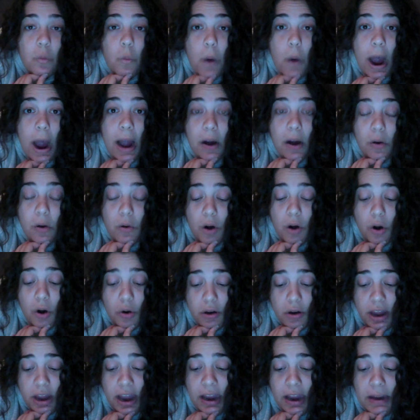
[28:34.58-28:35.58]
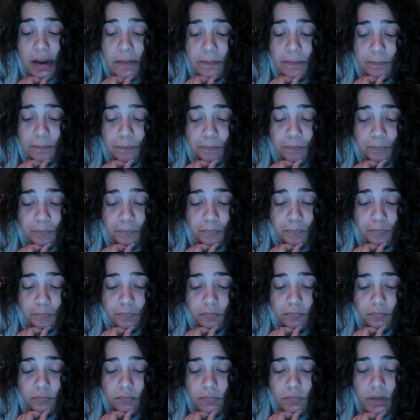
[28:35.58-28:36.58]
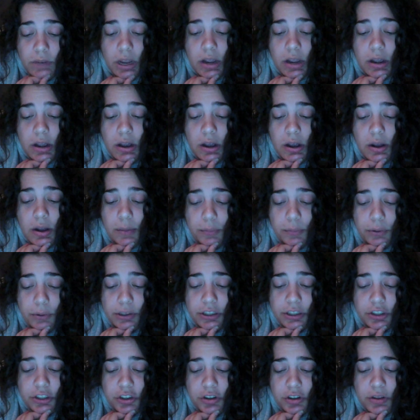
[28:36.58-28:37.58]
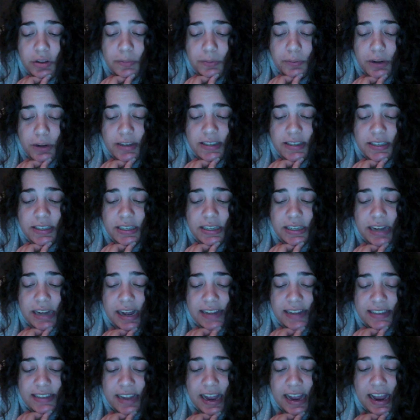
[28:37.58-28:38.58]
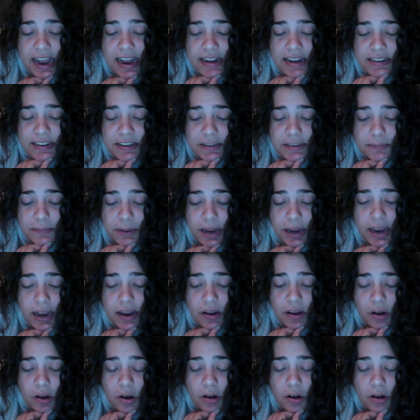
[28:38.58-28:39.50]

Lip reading: Wow, okay. Pretty sure the president has a hand in paying